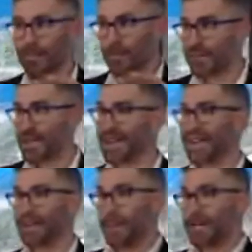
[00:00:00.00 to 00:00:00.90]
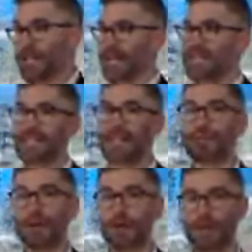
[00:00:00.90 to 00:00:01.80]
Most likely much less than
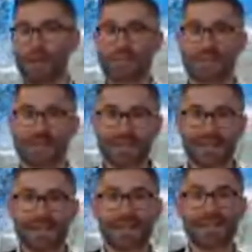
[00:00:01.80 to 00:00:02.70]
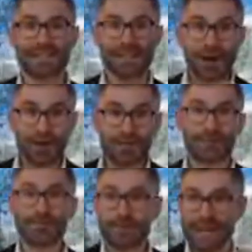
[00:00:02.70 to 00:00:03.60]
everybody thinks. It's
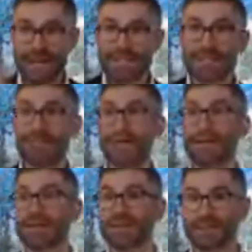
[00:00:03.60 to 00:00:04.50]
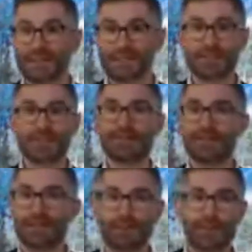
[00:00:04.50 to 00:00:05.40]
also legacy media. It's also
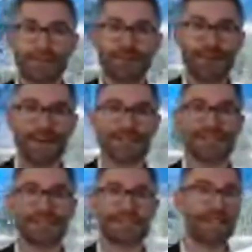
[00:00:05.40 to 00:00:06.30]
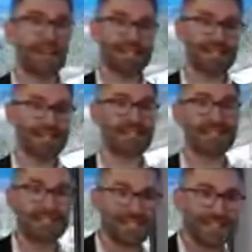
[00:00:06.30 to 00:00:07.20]
the political reality since the last
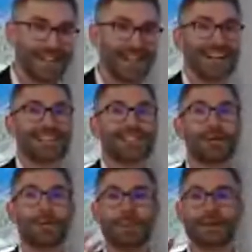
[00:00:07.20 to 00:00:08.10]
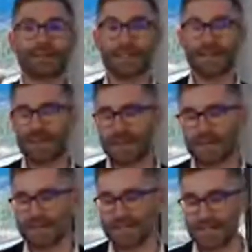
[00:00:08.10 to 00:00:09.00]
60s. So since the
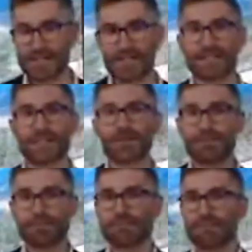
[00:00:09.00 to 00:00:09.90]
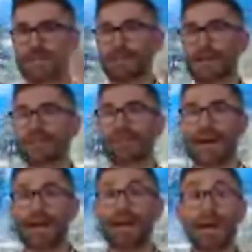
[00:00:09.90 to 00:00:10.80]
1960s. So it's a mixed
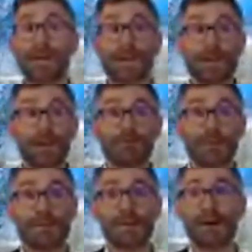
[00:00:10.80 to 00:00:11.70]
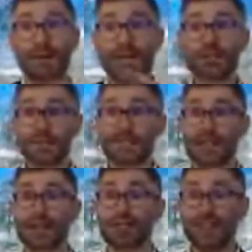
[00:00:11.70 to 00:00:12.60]
bag. But a lot of people are
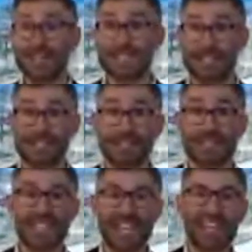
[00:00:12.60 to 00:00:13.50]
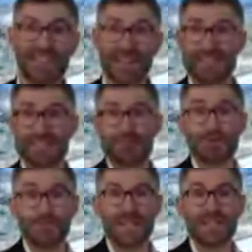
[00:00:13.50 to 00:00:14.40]
invested in saying that it's
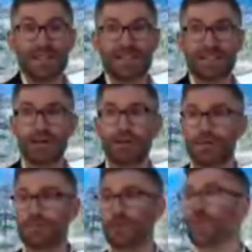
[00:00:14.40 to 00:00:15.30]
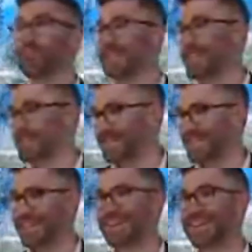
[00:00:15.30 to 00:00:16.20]
social media that did all of the polarization.
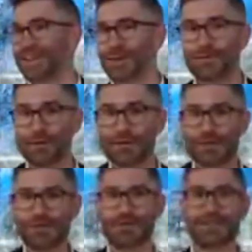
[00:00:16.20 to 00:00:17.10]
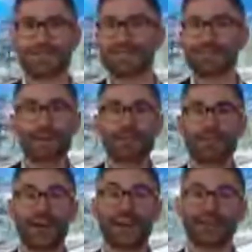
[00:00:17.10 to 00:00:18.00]
You know, Fox News, for instance, is a big
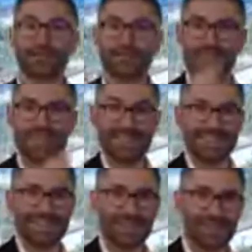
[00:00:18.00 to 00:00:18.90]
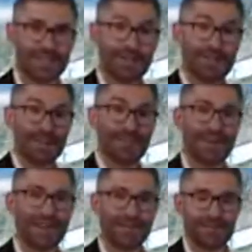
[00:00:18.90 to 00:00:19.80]
fan of shifting the
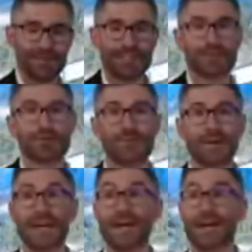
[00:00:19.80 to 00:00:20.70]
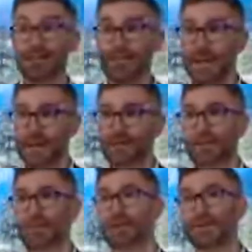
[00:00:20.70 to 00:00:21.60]
blame towards social media. So be careful
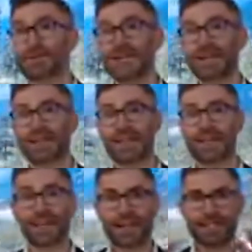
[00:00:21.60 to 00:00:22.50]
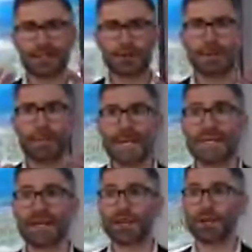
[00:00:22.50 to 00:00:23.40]
a bit about saying that it's social
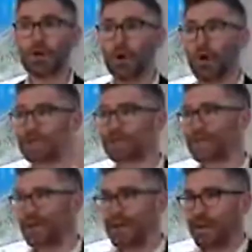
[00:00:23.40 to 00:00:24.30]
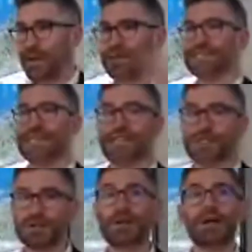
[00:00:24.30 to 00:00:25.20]
media that caused
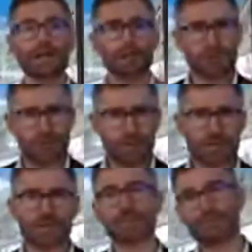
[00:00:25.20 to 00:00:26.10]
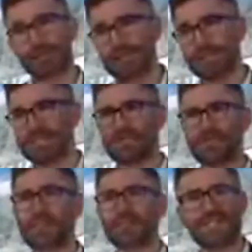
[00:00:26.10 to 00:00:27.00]
polarization. It contributed, but it's
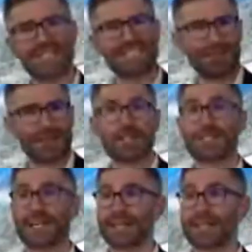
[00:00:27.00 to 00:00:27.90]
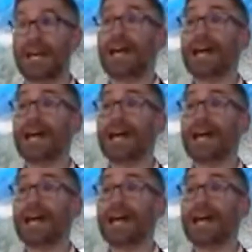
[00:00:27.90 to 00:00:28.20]
difficult to assess how much exactly.